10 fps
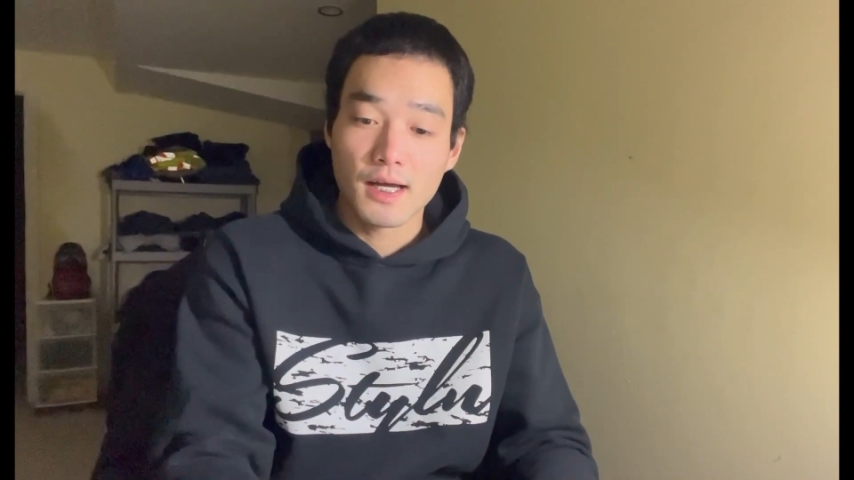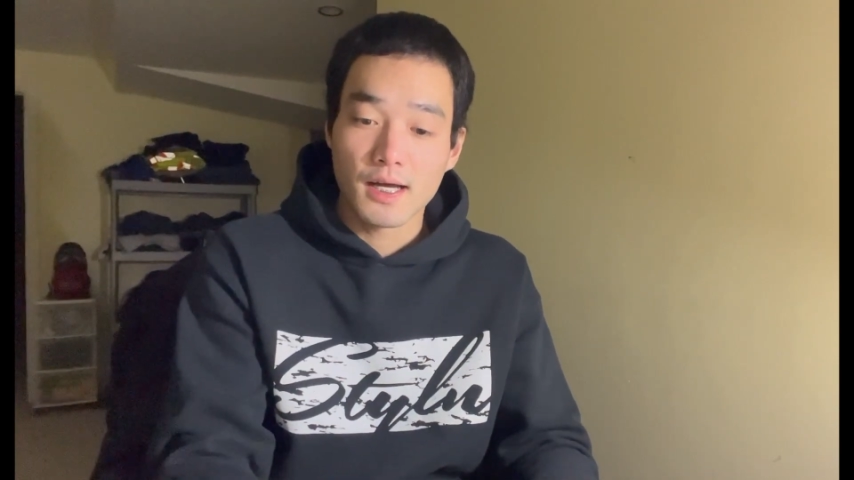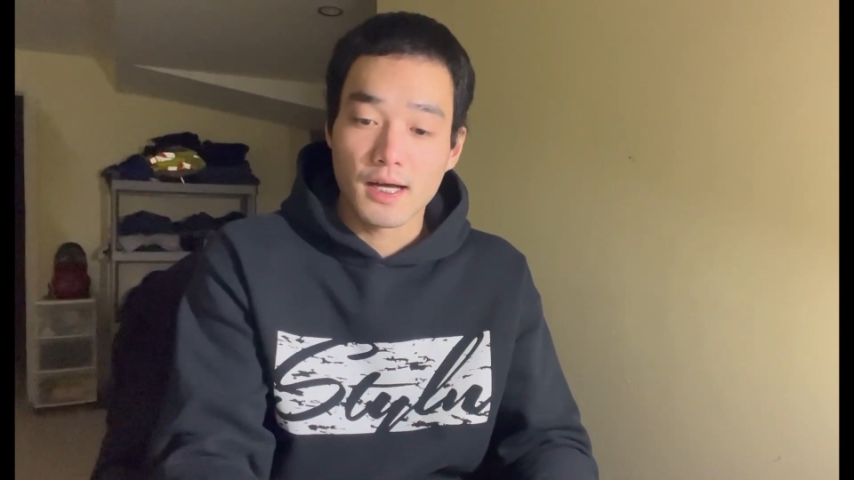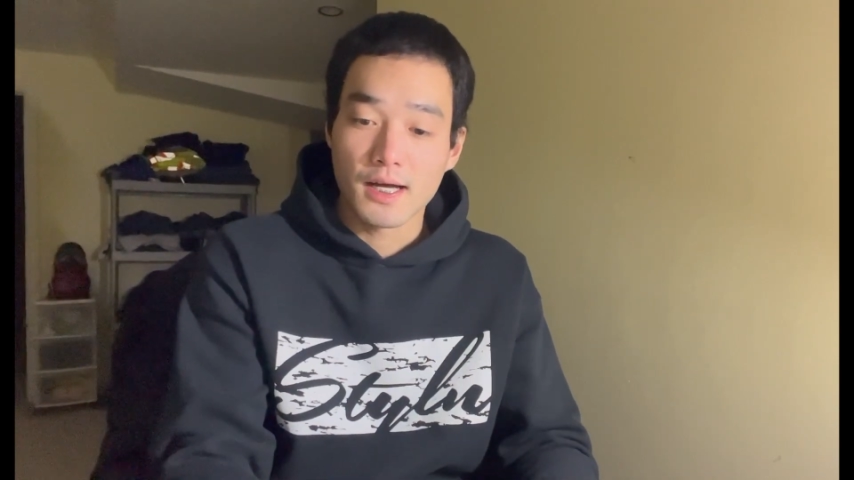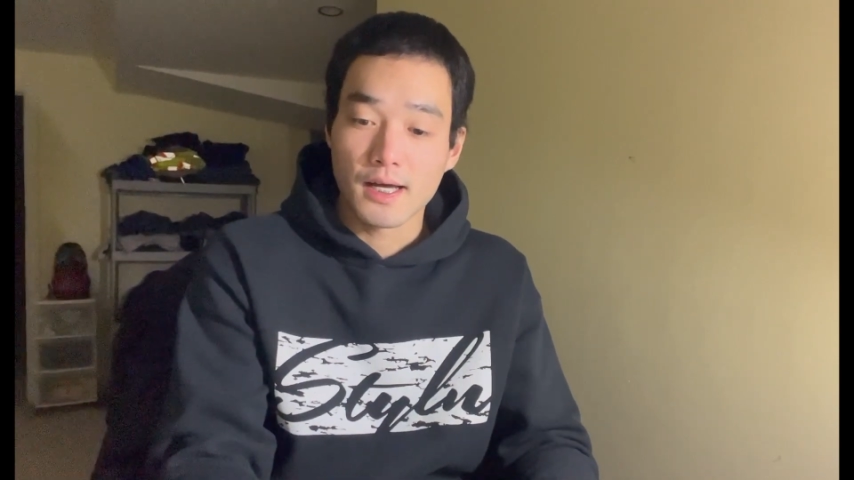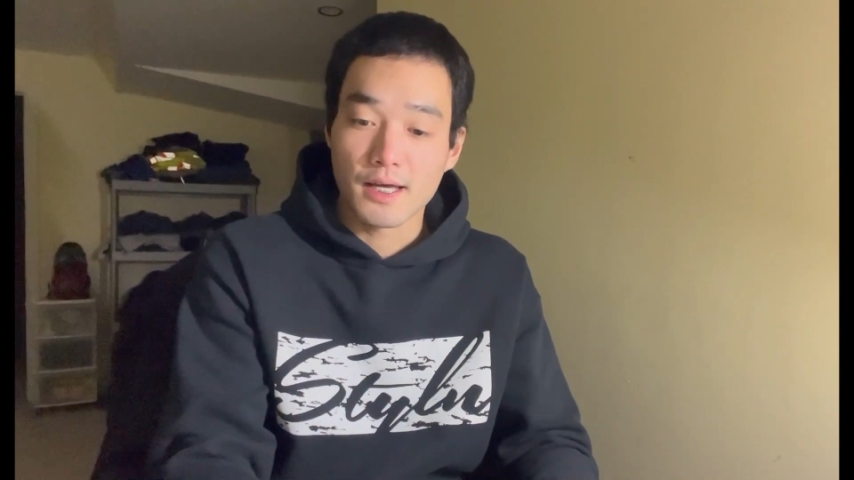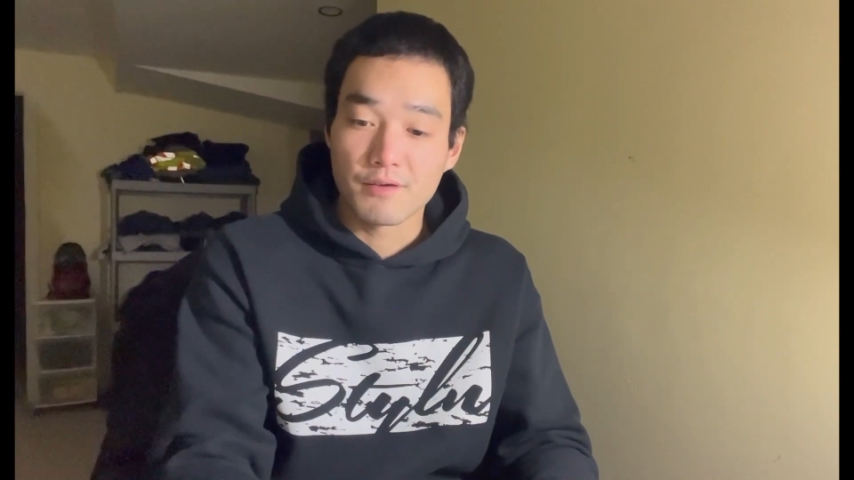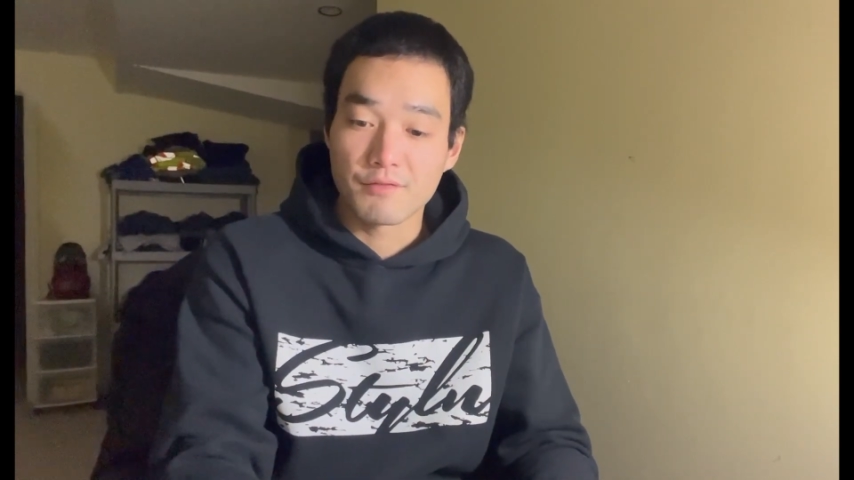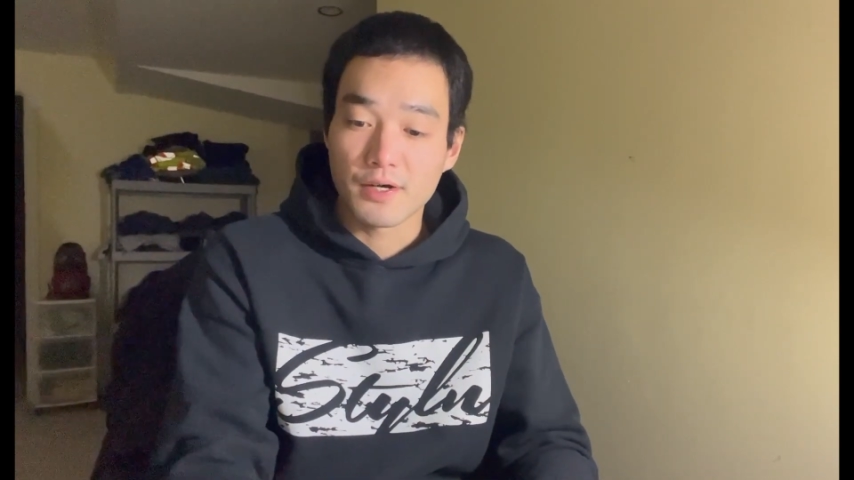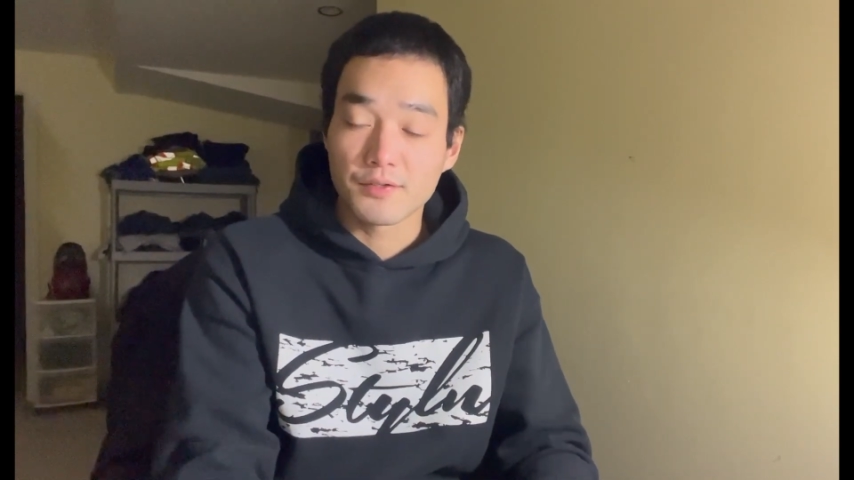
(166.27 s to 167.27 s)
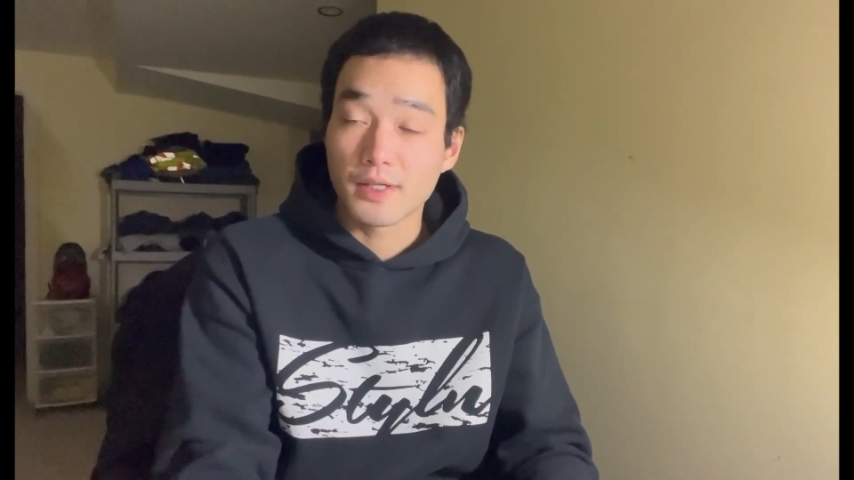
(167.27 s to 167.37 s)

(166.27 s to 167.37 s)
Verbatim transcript: I found